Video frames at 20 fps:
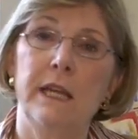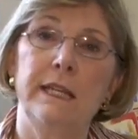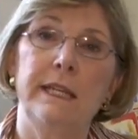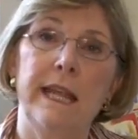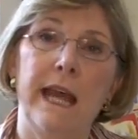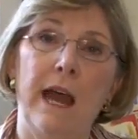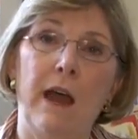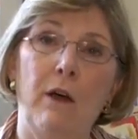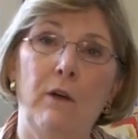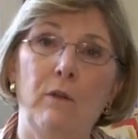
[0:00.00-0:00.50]

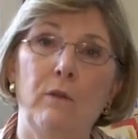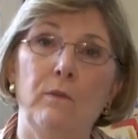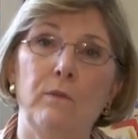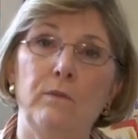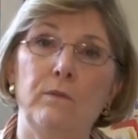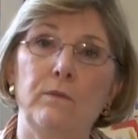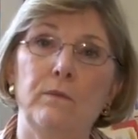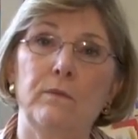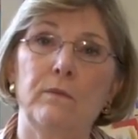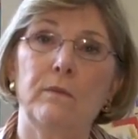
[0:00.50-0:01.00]
Now,
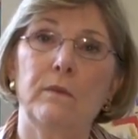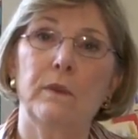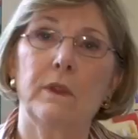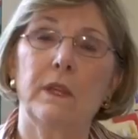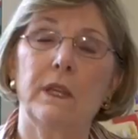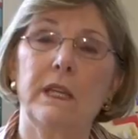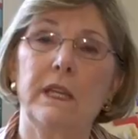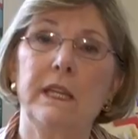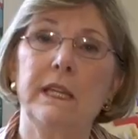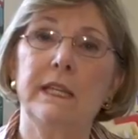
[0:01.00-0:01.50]

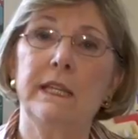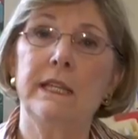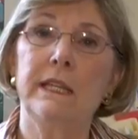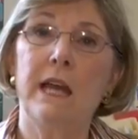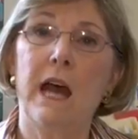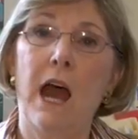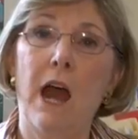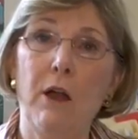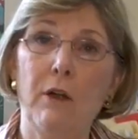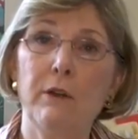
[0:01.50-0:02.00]
in
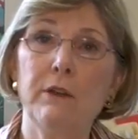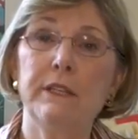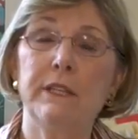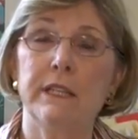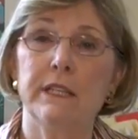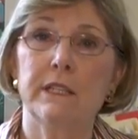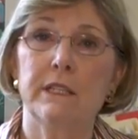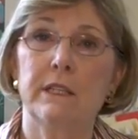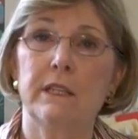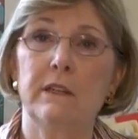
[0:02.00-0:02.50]
our
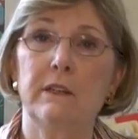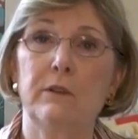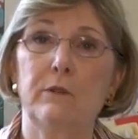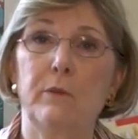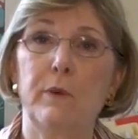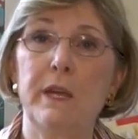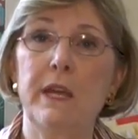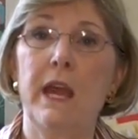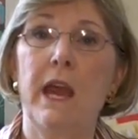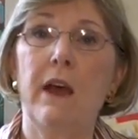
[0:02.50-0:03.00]
district,
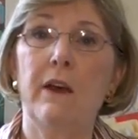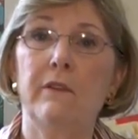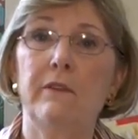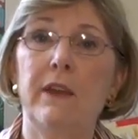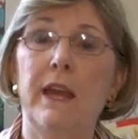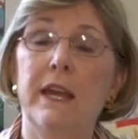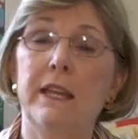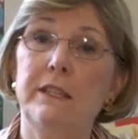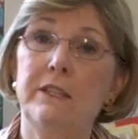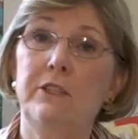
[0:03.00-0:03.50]
we have
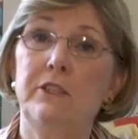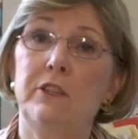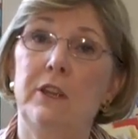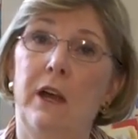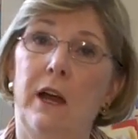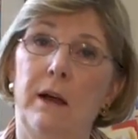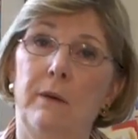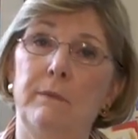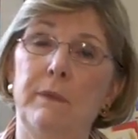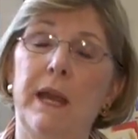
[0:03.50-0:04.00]
Ed,
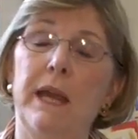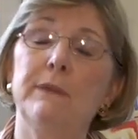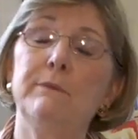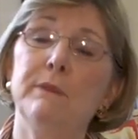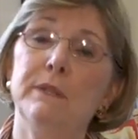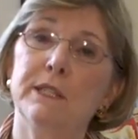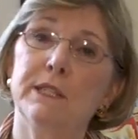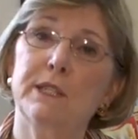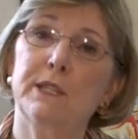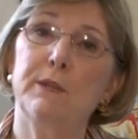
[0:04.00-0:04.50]
um,
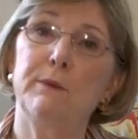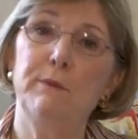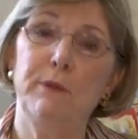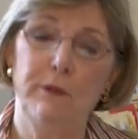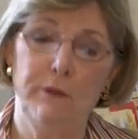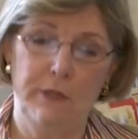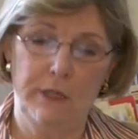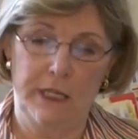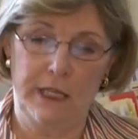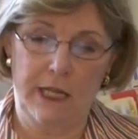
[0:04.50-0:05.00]
Edmonds
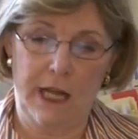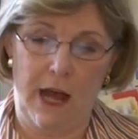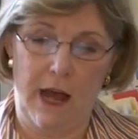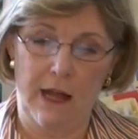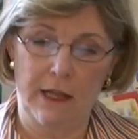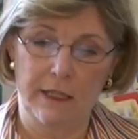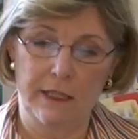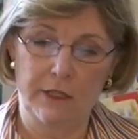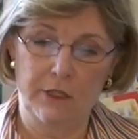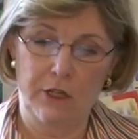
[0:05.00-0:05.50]
Community
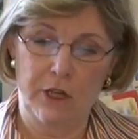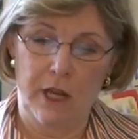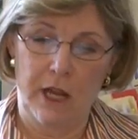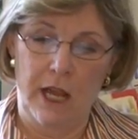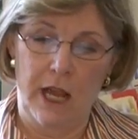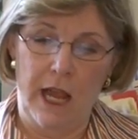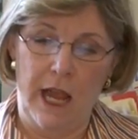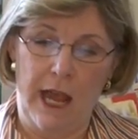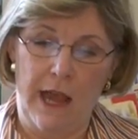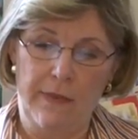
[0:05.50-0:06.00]
College,
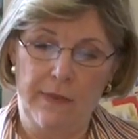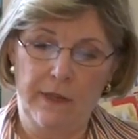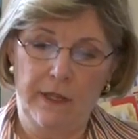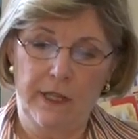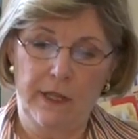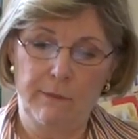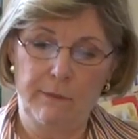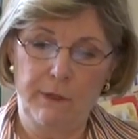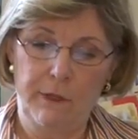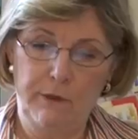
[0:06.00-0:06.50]
and the
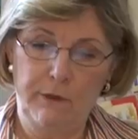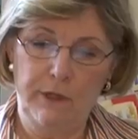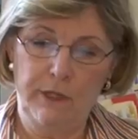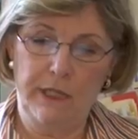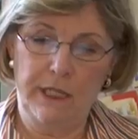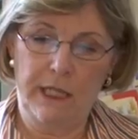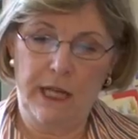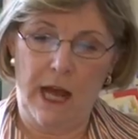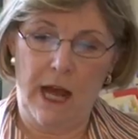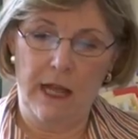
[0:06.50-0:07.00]

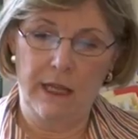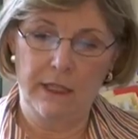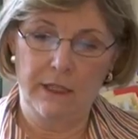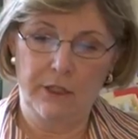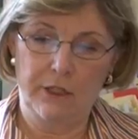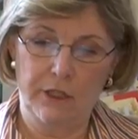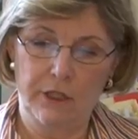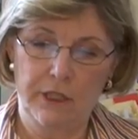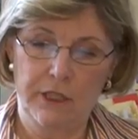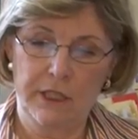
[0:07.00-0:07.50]
community
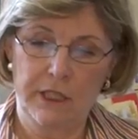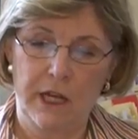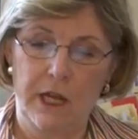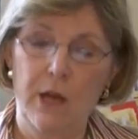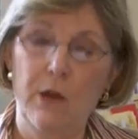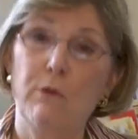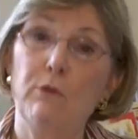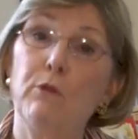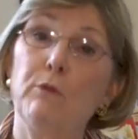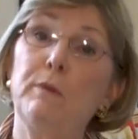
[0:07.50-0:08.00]
colleges
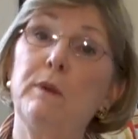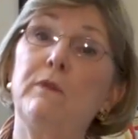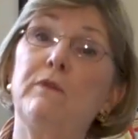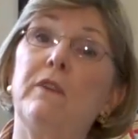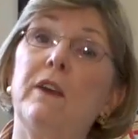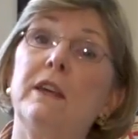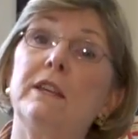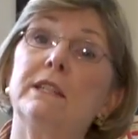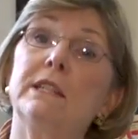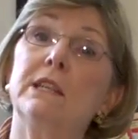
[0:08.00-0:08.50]
will be
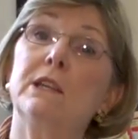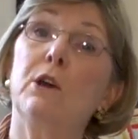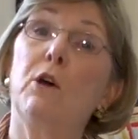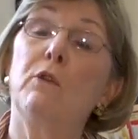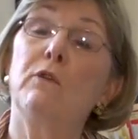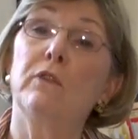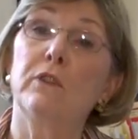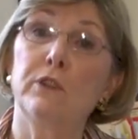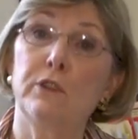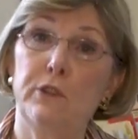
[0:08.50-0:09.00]
facing
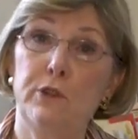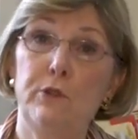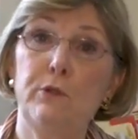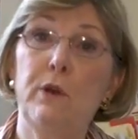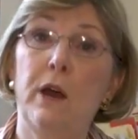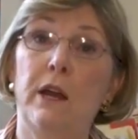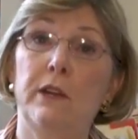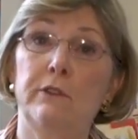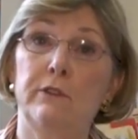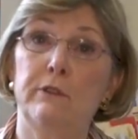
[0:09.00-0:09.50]
over
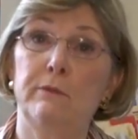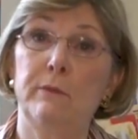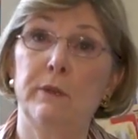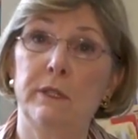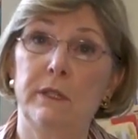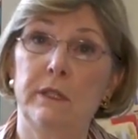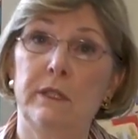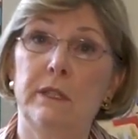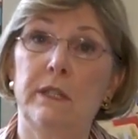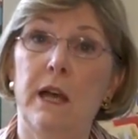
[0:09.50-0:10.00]
$200
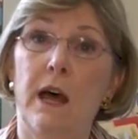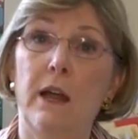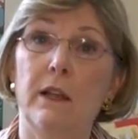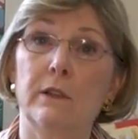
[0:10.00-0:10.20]
million.